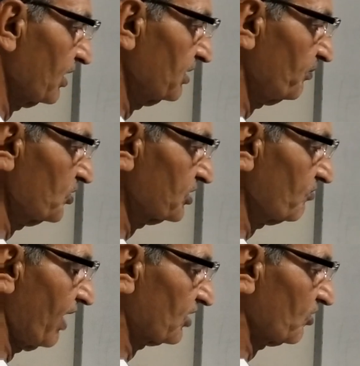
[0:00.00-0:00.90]
What is the
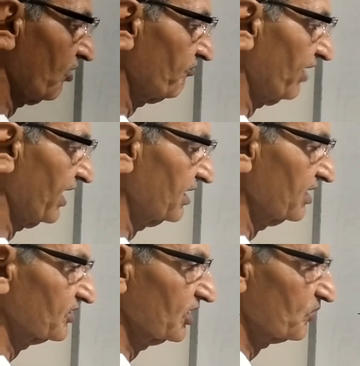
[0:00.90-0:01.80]
position vector of AD
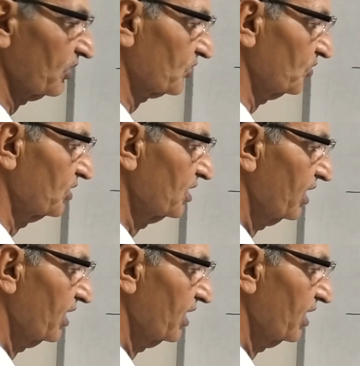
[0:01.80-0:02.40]
is equal to?